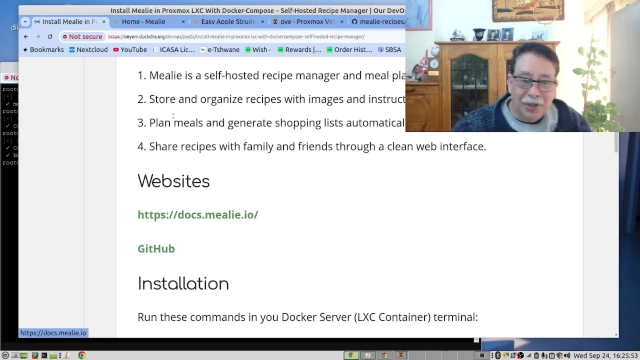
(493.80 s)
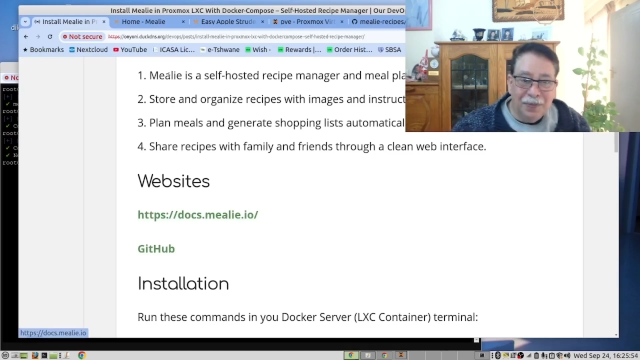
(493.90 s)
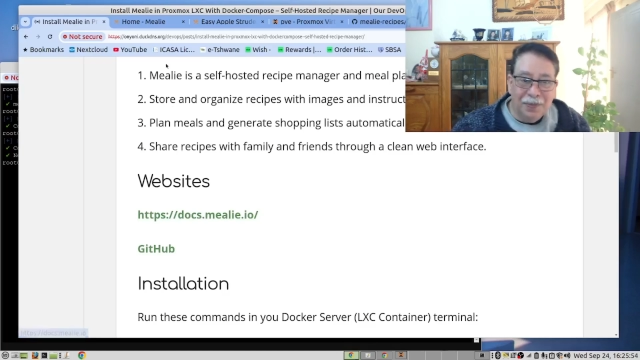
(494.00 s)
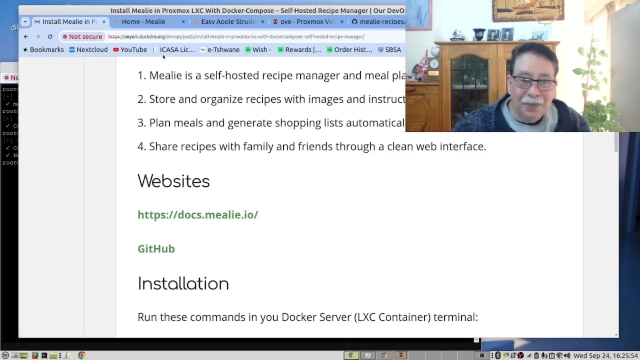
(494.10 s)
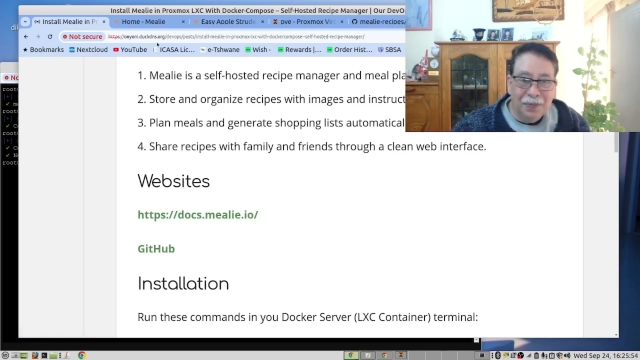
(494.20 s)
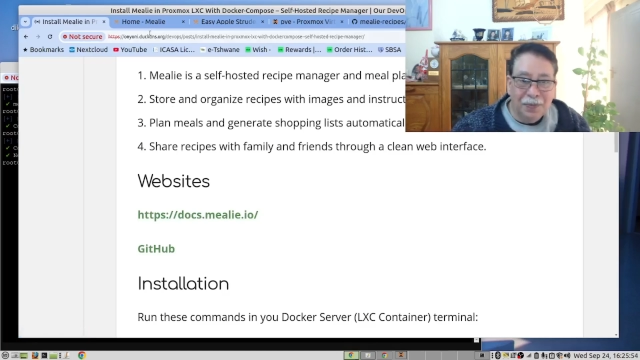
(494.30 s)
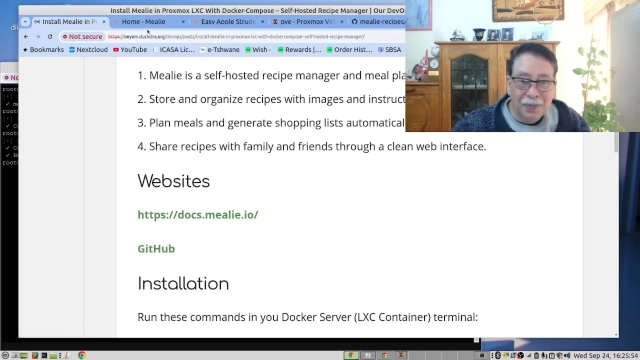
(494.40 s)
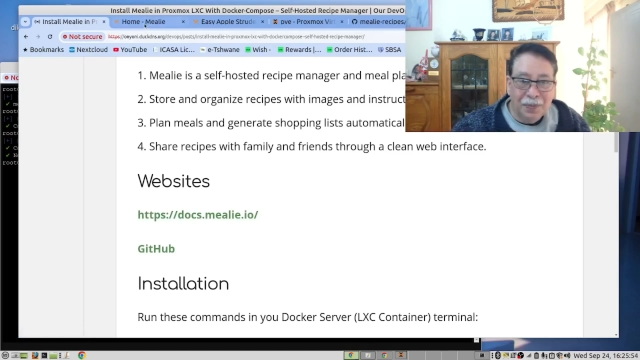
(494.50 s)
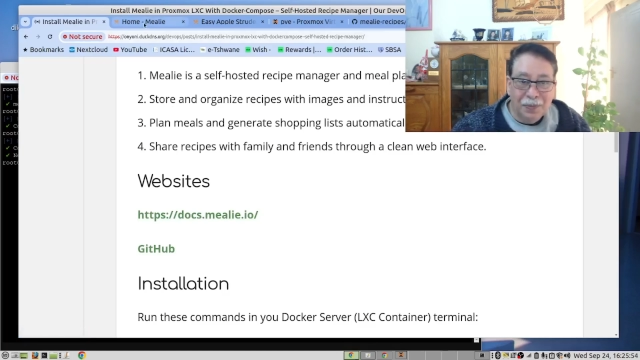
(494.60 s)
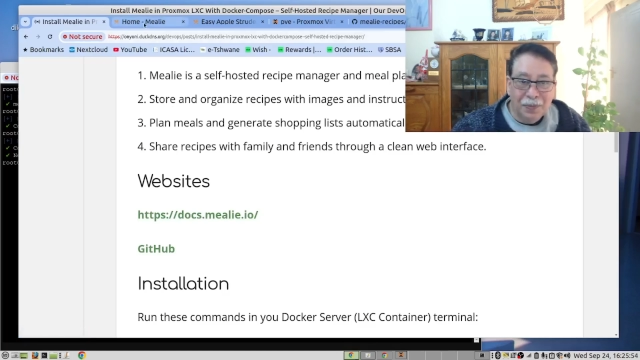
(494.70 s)

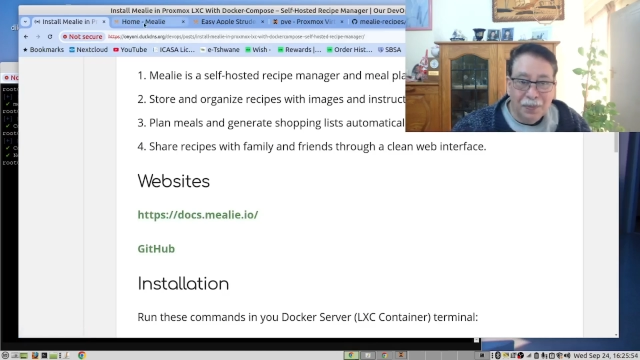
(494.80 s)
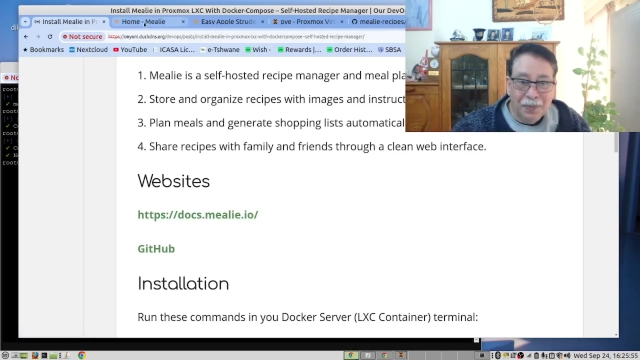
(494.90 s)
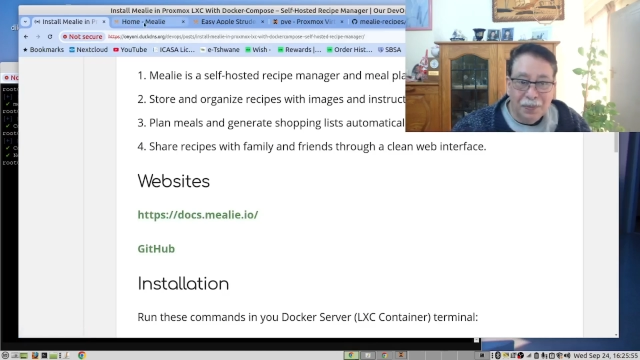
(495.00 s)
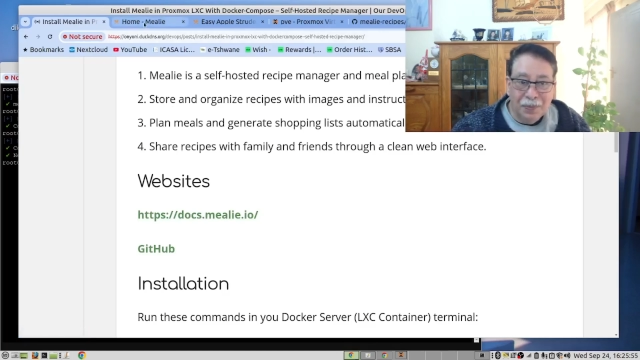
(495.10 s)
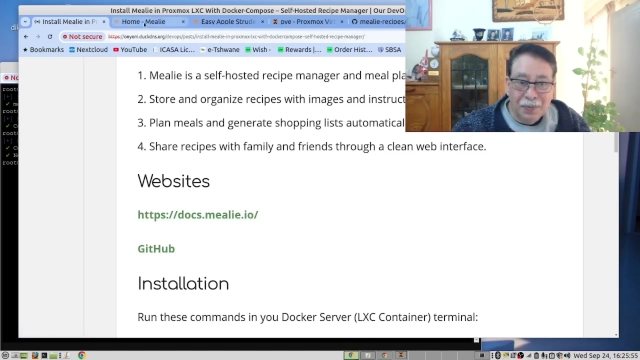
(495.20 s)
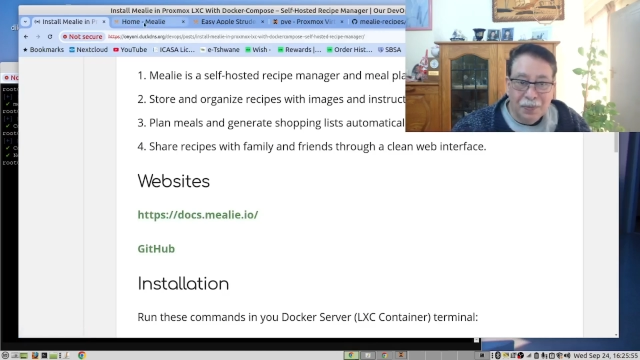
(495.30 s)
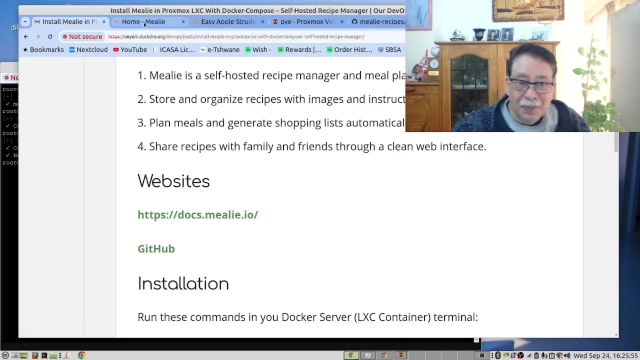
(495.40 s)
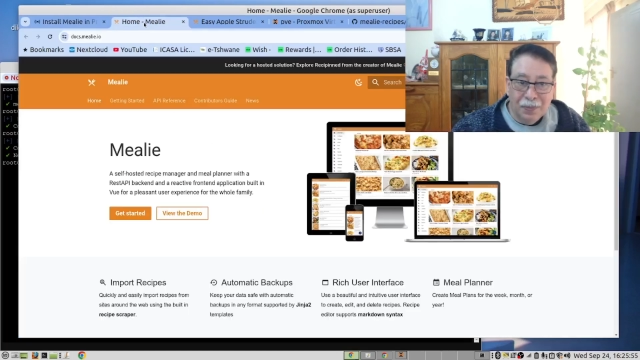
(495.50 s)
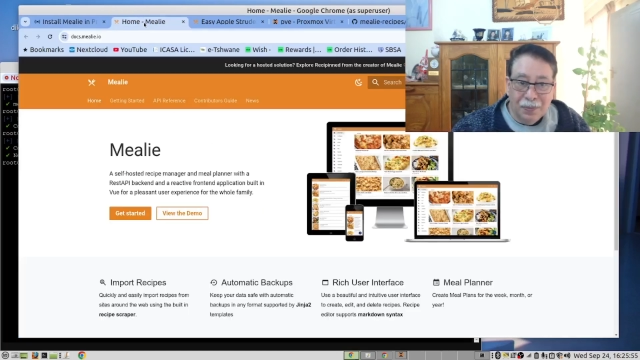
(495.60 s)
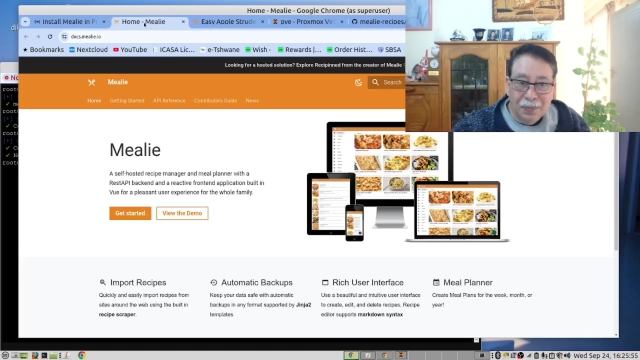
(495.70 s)

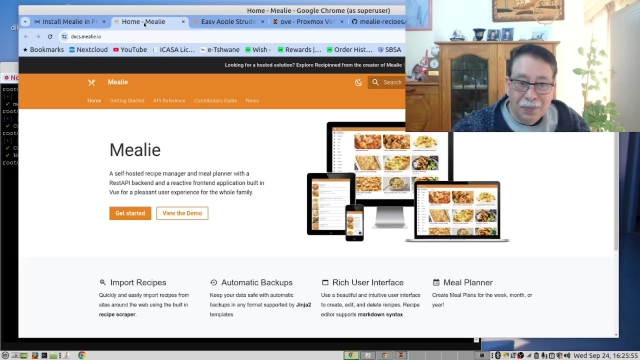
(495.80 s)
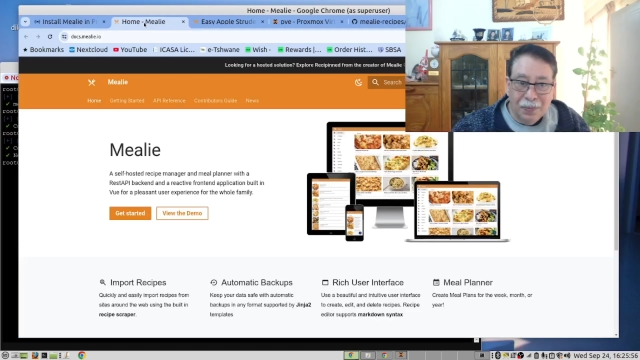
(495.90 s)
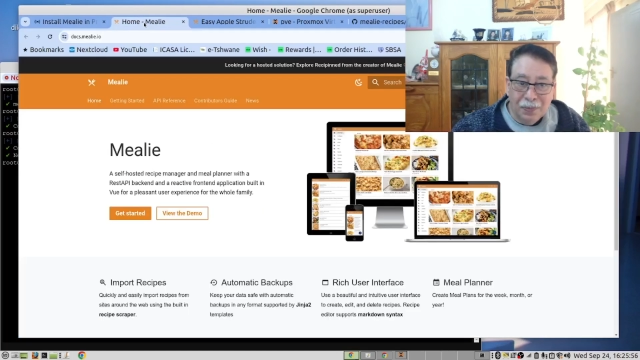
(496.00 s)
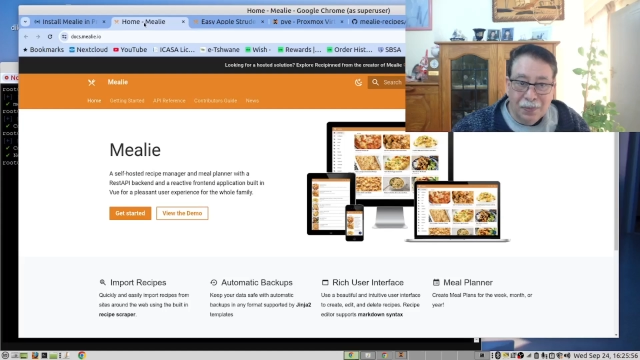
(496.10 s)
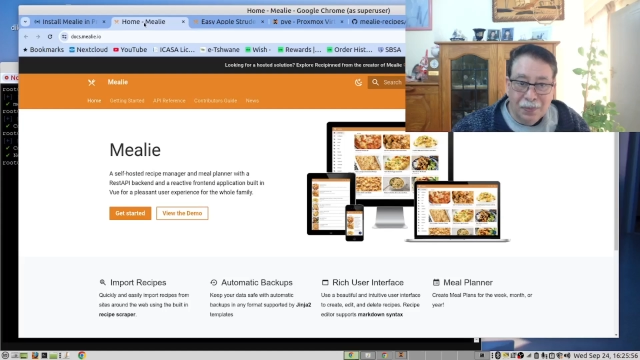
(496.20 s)
(no one is talking)